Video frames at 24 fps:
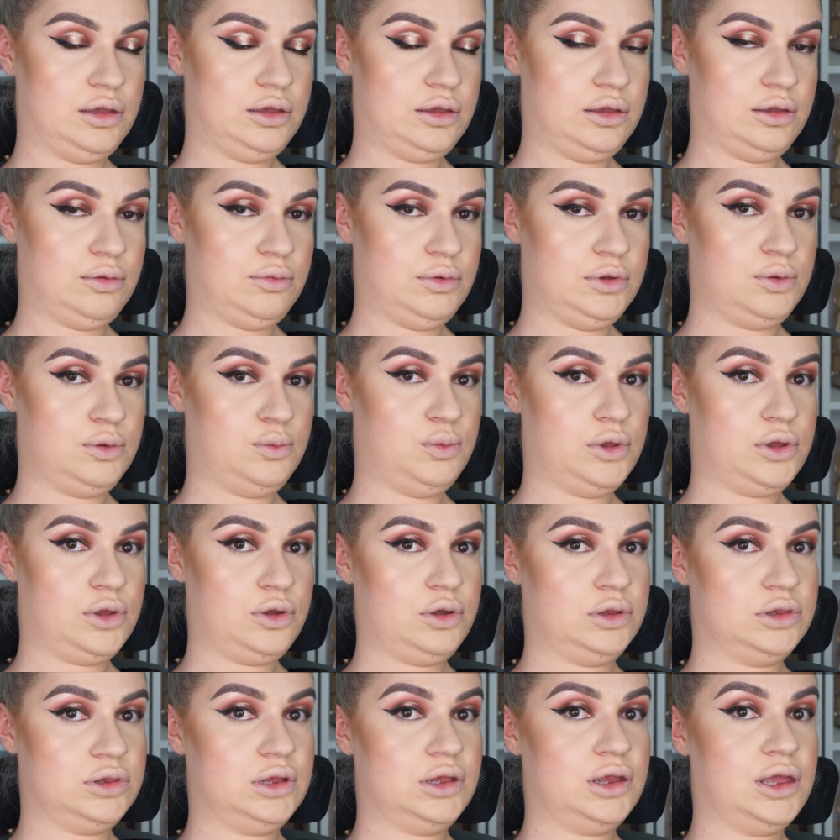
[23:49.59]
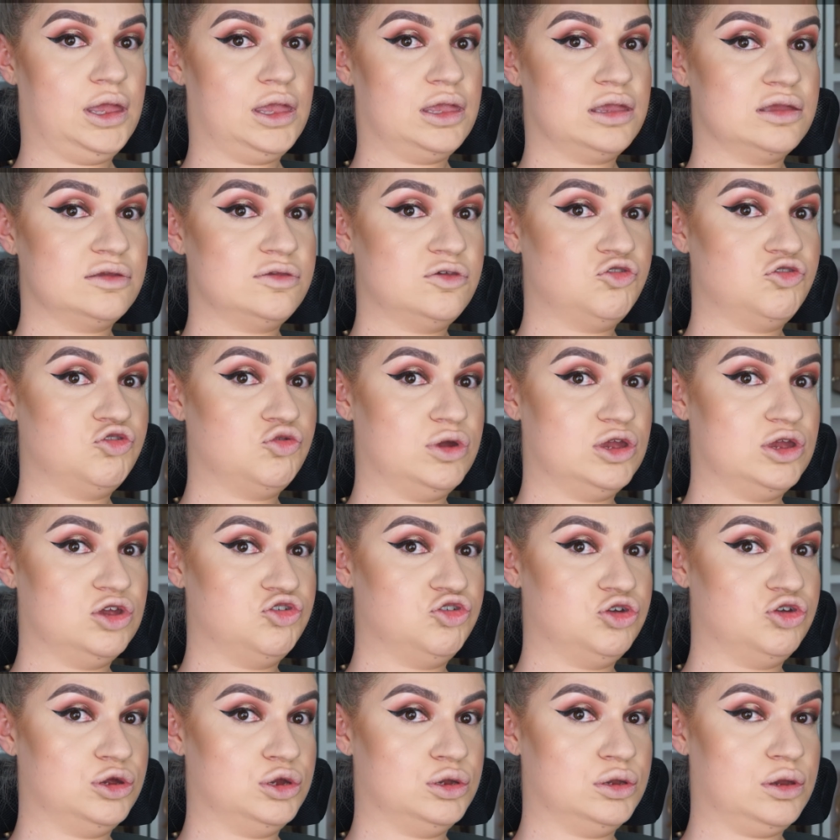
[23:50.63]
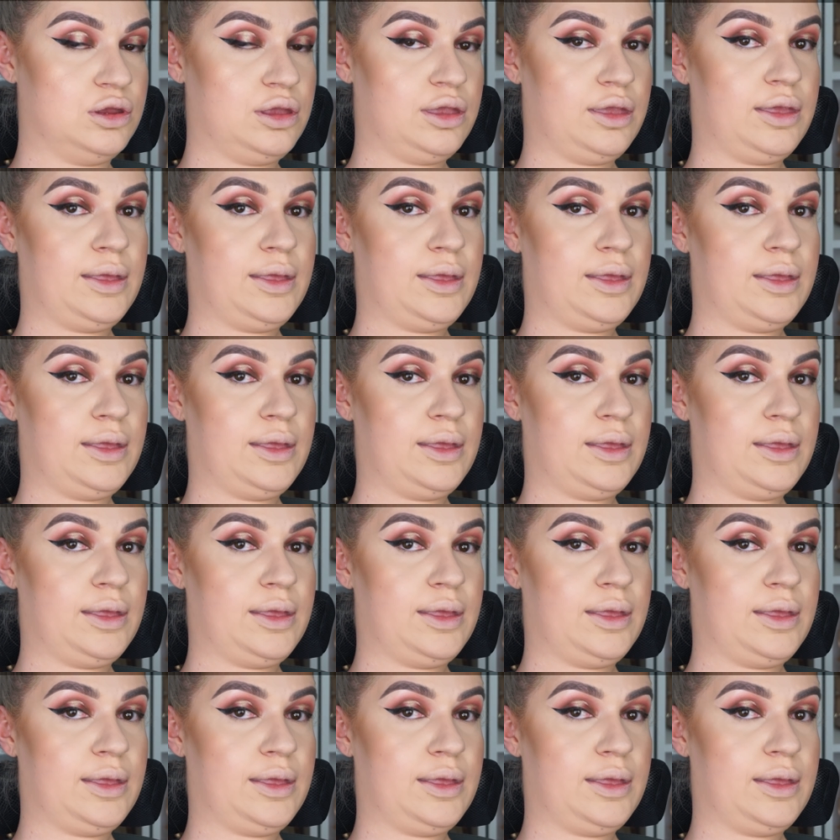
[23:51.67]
I'm going to work on the lighting situation.